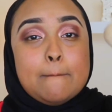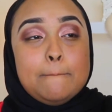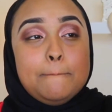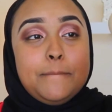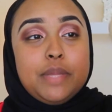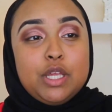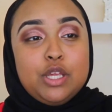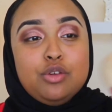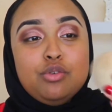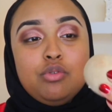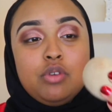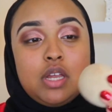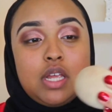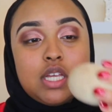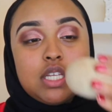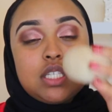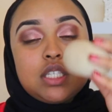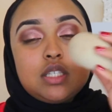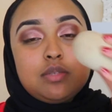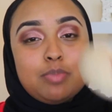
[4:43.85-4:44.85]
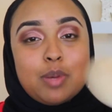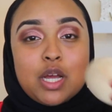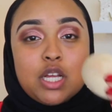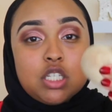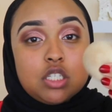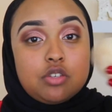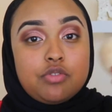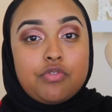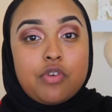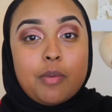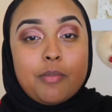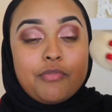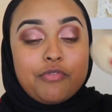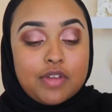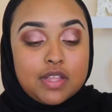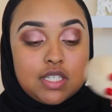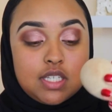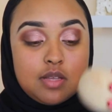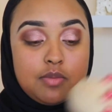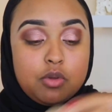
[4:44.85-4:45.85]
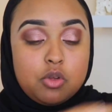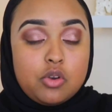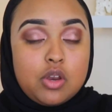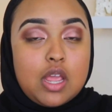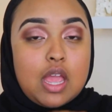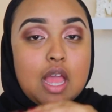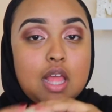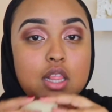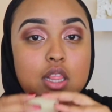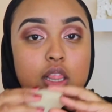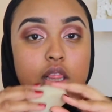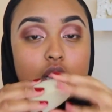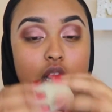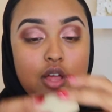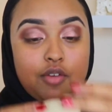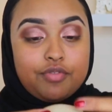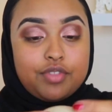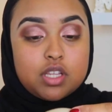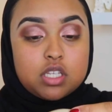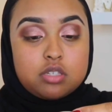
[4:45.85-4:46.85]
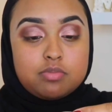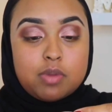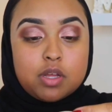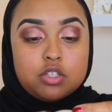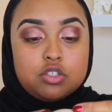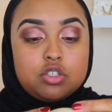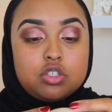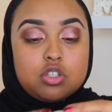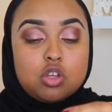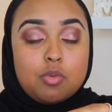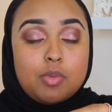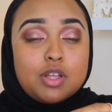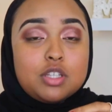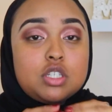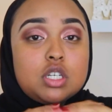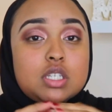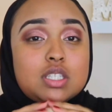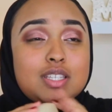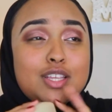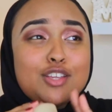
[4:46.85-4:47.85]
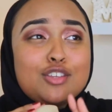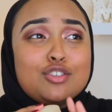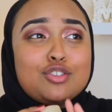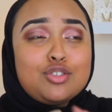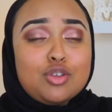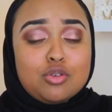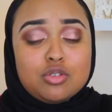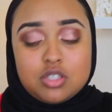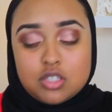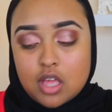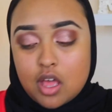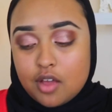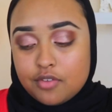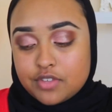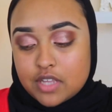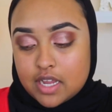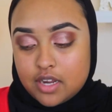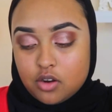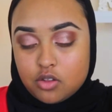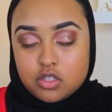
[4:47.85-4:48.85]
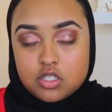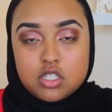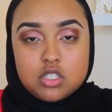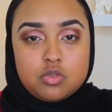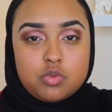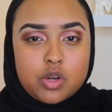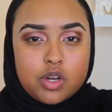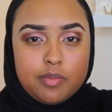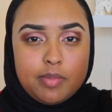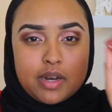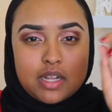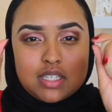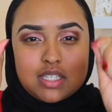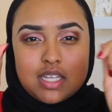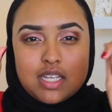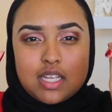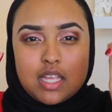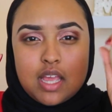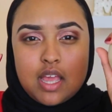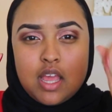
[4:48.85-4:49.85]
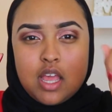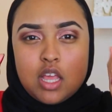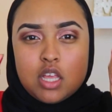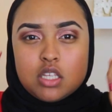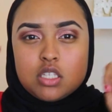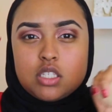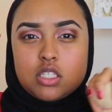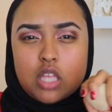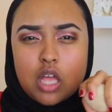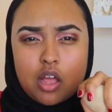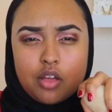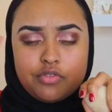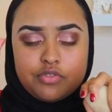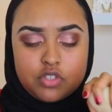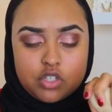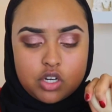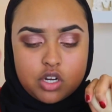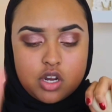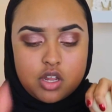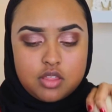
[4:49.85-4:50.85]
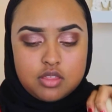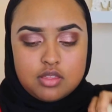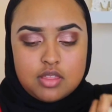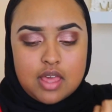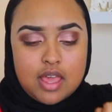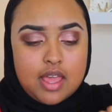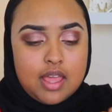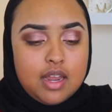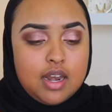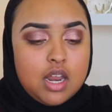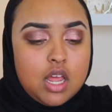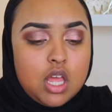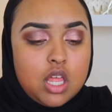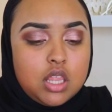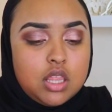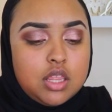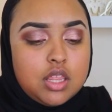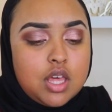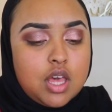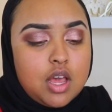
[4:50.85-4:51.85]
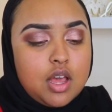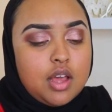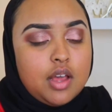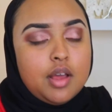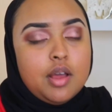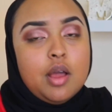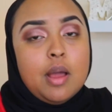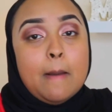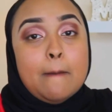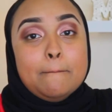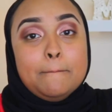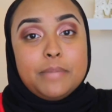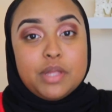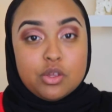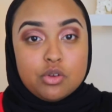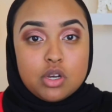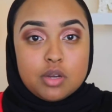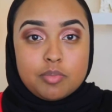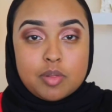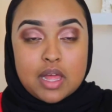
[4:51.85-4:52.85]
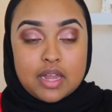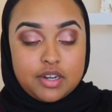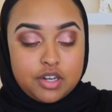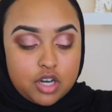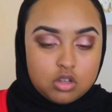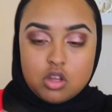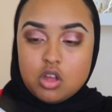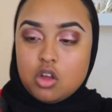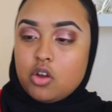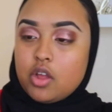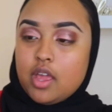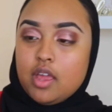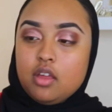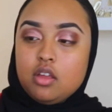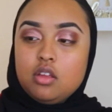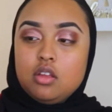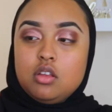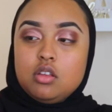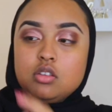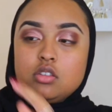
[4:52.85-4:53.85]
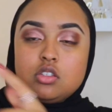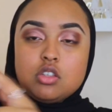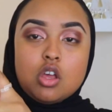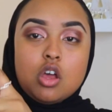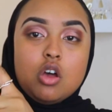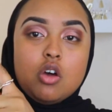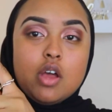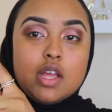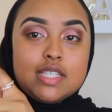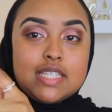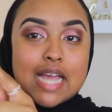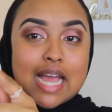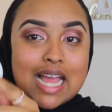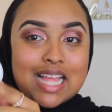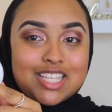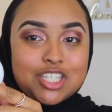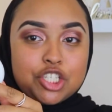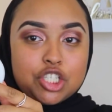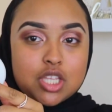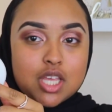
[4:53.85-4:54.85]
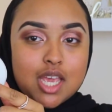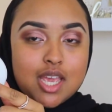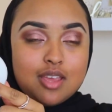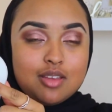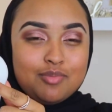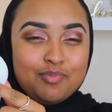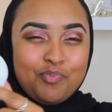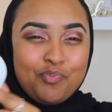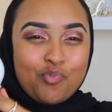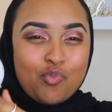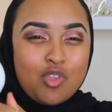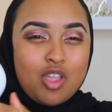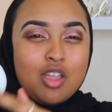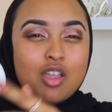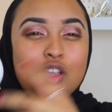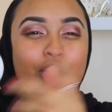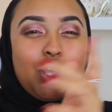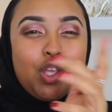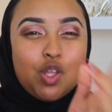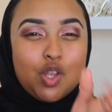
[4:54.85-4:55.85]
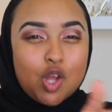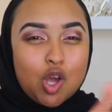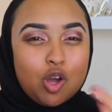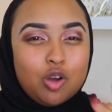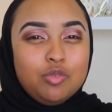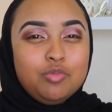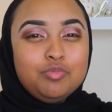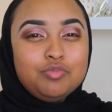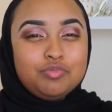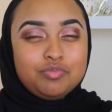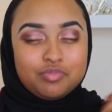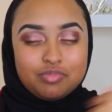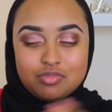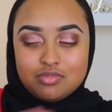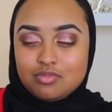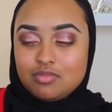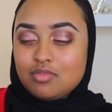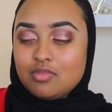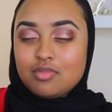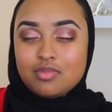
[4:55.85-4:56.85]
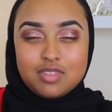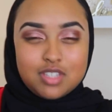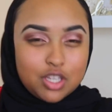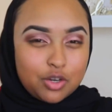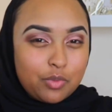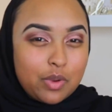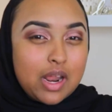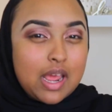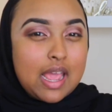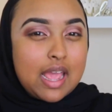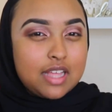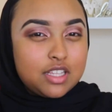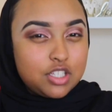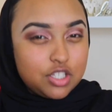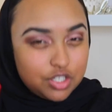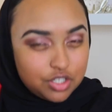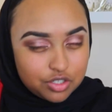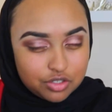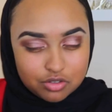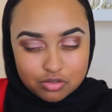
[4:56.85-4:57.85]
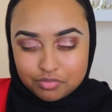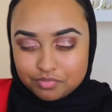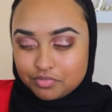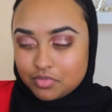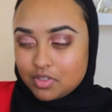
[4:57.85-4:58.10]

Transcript: beauty sponge from Fenty Beauty. I love this sponge so much. It's like so soft. I know this is weird, but it's like softer than the beauty blender. Okay, so attached it, you know, did what I had to do.